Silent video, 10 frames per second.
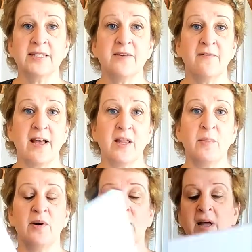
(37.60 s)
it's
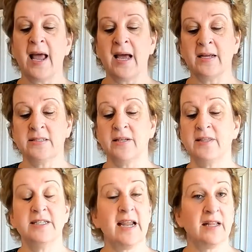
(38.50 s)
available at
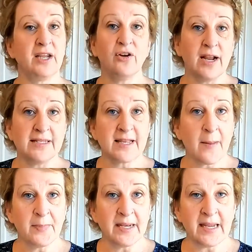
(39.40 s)
the Daily Grace
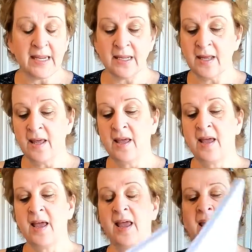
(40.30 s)
Company,
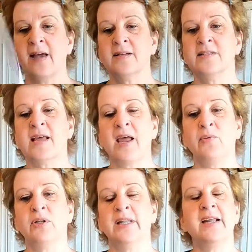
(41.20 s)
and I
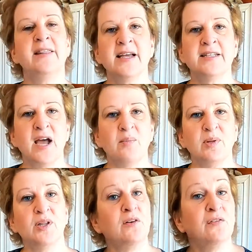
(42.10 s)
will link that down
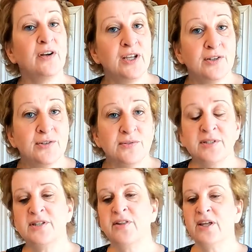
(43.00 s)
below for you
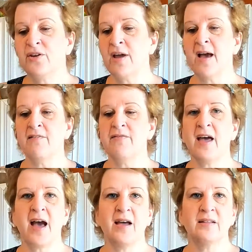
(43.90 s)
so that you have
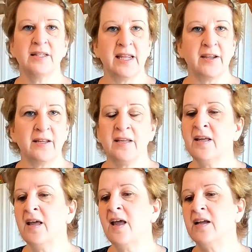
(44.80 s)
that link
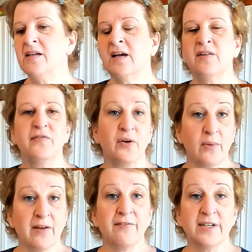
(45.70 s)
for
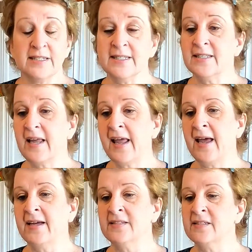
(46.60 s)
reference.
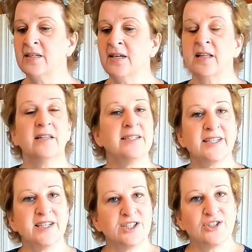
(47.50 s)
And let's
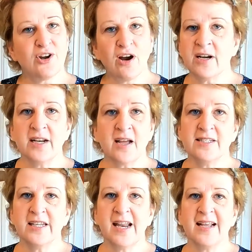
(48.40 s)
get started on
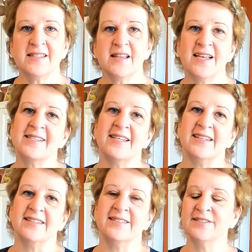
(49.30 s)
today's
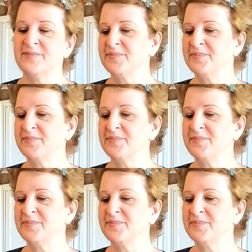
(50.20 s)
lesson.